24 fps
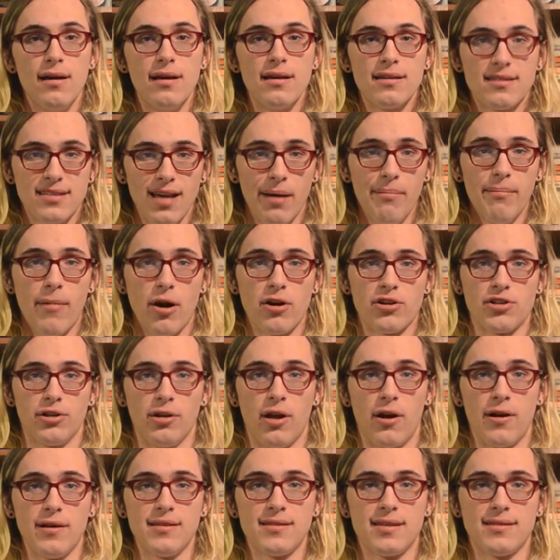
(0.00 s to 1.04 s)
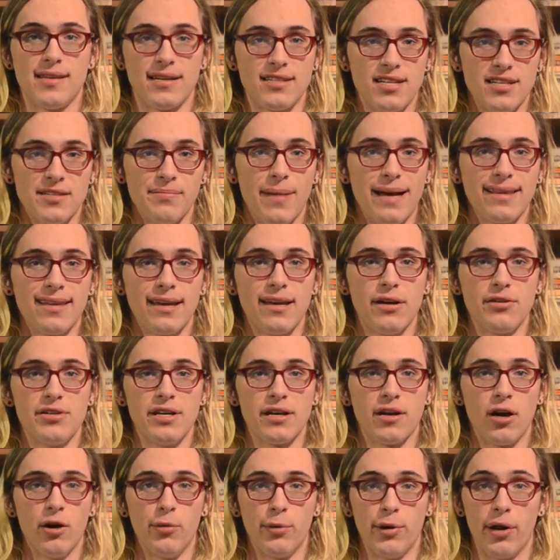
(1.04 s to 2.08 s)
Some martial arts, such as Matayoshi
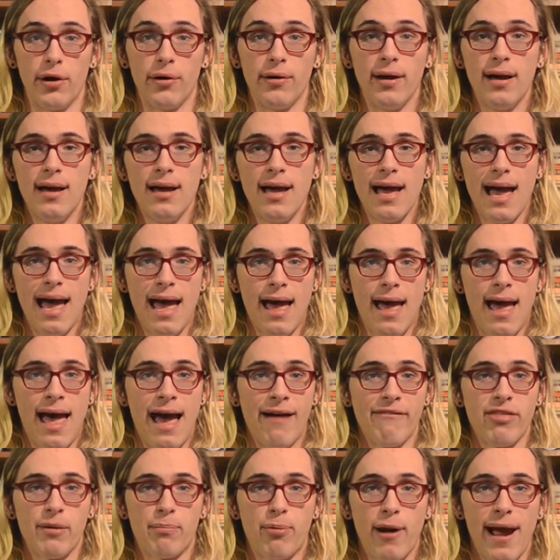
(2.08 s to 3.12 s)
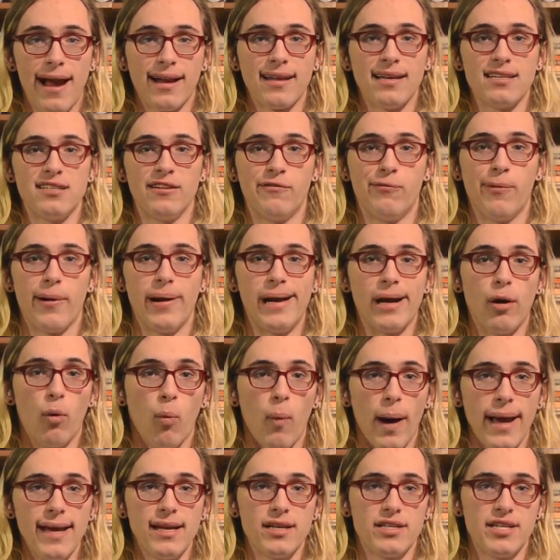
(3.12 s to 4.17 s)
Kobudo, have the practice of wearing
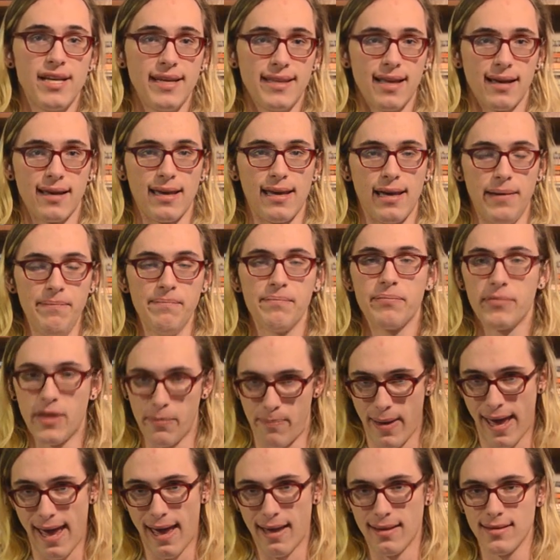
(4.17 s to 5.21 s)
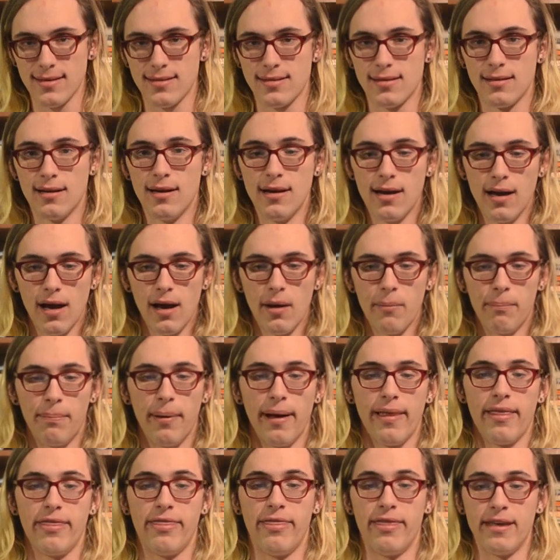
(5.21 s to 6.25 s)
white shitagi, the pants,
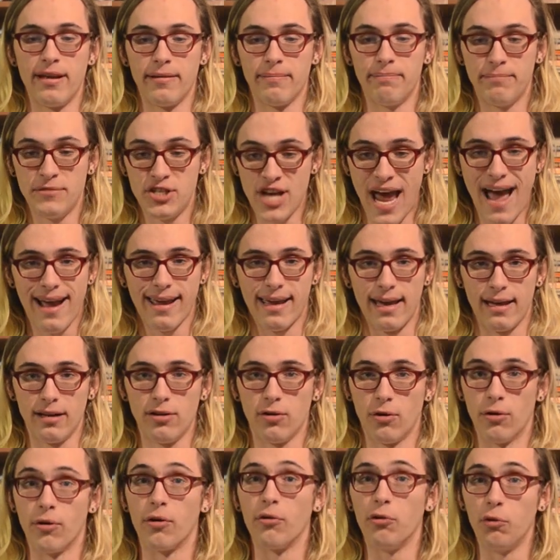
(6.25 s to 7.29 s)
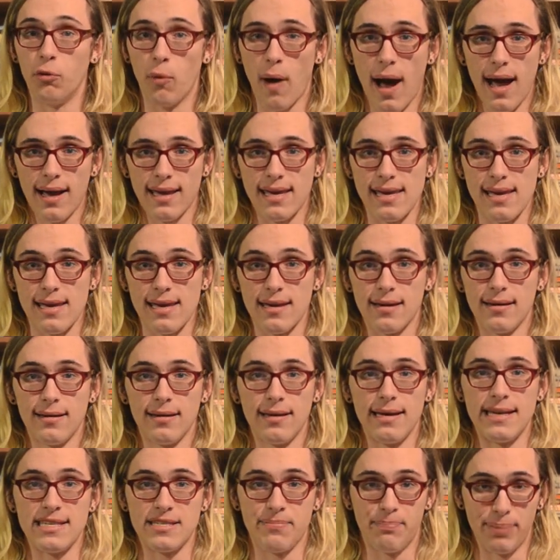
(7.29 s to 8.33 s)
but the jacket, or uagi,
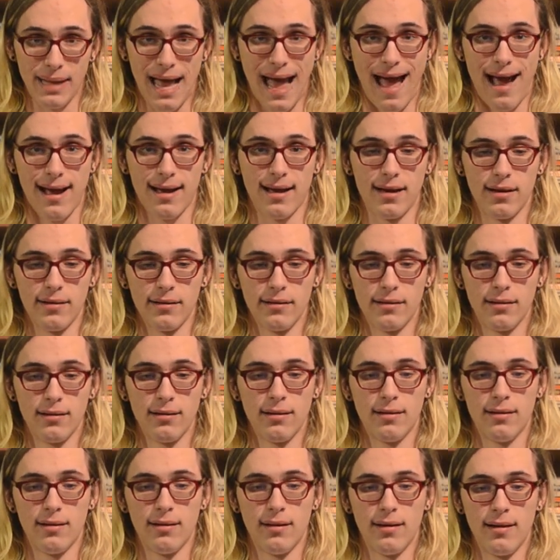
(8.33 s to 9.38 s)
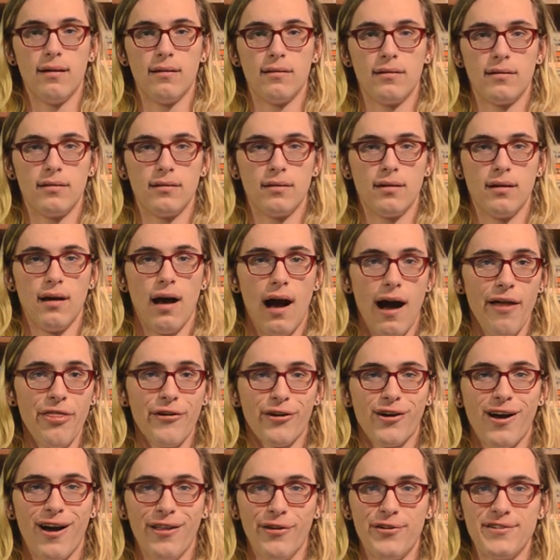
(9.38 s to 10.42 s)
is black. Other
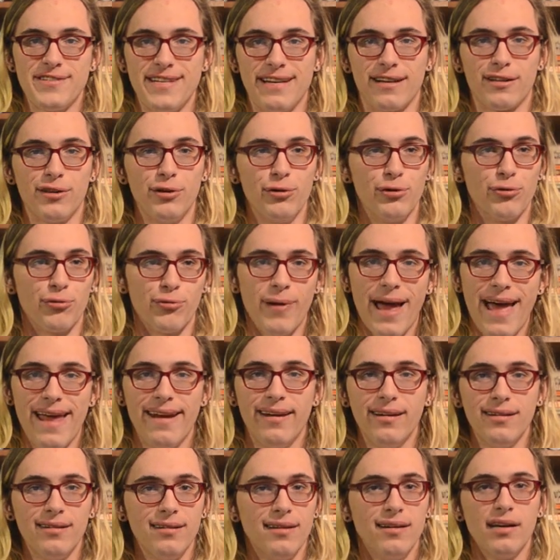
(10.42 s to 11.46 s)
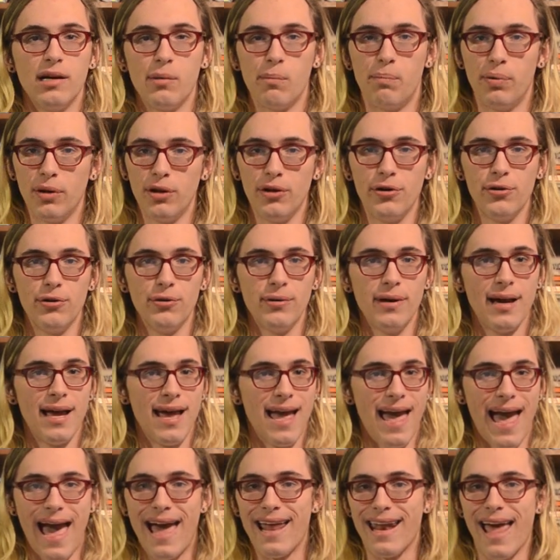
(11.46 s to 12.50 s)
colors include red, blue,
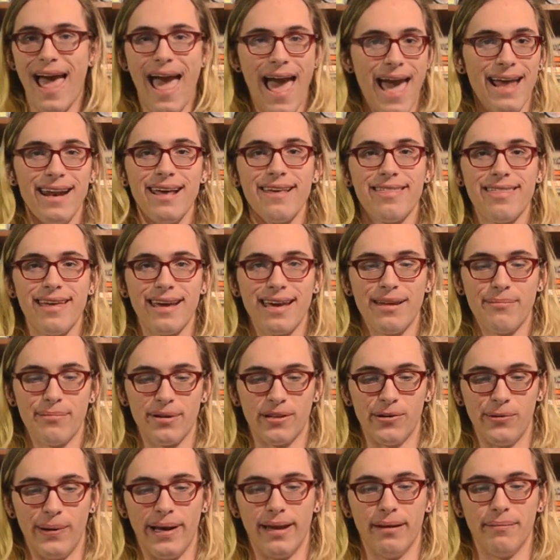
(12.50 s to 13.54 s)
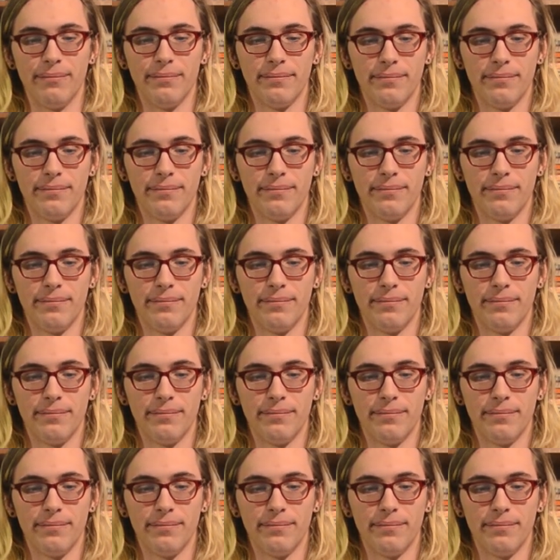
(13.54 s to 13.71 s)
and anything in between.